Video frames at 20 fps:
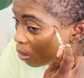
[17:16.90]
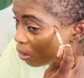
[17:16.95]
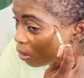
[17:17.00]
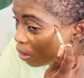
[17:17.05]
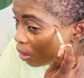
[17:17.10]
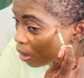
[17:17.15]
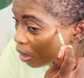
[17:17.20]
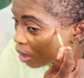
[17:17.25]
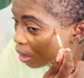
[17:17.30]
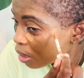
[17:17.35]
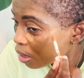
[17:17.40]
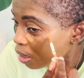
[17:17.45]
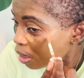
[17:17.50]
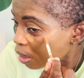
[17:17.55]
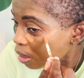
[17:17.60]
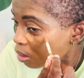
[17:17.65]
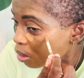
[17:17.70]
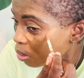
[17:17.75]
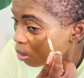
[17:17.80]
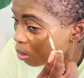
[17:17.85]
just
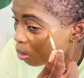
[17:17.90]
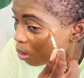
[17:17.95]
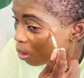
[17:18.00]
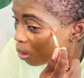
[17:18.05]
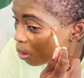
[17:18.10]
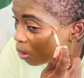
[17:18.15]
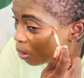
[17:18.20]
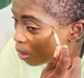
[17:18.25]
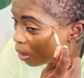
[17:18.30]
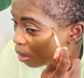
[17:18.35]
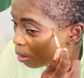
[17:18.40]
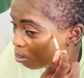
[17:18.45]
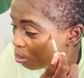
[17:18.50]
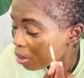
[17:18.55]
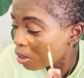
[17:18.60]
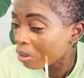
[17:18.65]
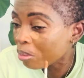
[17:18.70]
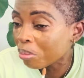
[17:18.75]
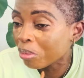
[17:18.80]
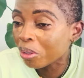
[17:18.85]
start to look a
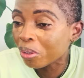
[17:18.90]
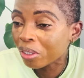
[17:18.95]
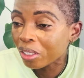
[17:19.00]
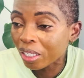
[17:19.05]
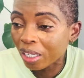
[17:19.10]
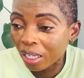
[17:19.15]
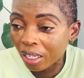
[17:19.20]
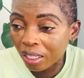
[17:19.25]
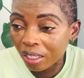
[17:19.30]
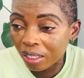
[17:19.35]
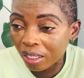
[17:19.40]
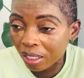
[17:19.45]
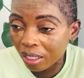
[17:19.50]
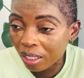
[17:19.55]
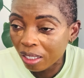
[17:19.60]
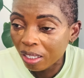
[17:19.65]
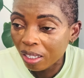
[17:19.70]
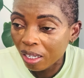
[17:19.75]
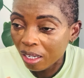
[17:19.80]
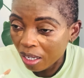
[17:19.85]
bit more cakey.
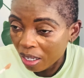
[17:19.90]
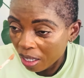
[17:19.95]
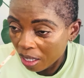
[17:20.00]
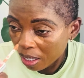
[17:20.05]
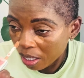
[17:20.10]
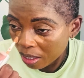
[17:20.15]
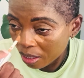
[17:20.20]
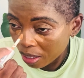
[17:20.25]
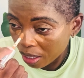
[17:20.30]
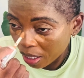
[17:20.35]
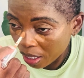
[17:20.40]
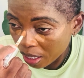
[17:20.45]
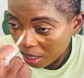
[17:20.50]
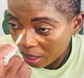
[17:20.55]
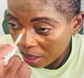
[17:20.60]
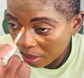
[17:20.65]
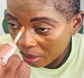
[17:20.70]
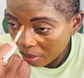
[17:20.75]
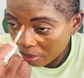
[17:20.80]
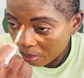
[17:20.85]
And
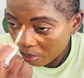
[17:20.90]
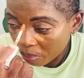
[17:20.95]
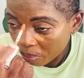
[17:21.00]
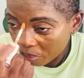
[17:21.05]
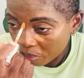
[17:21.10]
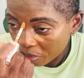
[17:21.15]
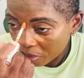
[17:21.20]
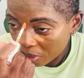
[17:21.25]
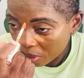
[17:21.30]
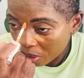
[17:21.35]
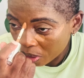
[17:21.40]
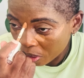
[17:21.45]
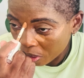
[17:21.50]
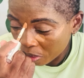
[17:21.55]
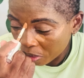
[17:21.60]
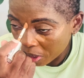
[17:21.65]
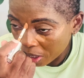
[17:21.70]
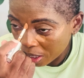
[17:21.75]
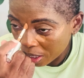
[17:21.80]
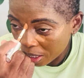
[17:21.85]
then
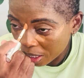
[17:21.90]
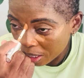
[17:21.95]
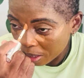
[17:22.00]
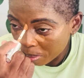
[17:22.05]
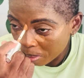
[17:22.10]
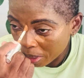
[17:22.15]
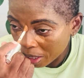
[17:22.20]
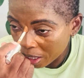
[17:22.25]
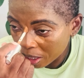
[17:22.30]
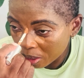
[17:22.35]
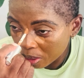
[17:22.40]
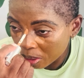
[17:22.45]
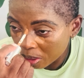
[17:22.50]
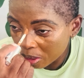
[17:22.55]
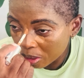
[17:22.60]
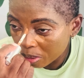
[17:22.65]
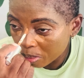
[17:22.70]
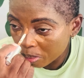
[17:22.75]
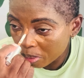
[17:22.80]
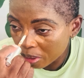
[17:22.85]
obviously my
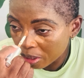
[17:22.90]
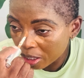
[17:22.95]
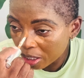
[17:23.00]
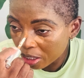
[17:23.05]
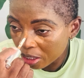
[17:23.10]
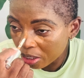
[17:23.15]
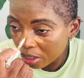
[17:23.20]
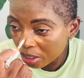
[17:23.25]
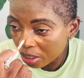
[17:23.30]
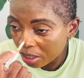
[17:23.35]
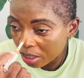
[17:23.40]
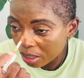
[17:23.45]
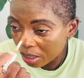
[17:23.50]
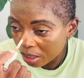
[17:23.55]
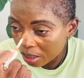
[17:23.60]
nose bridge,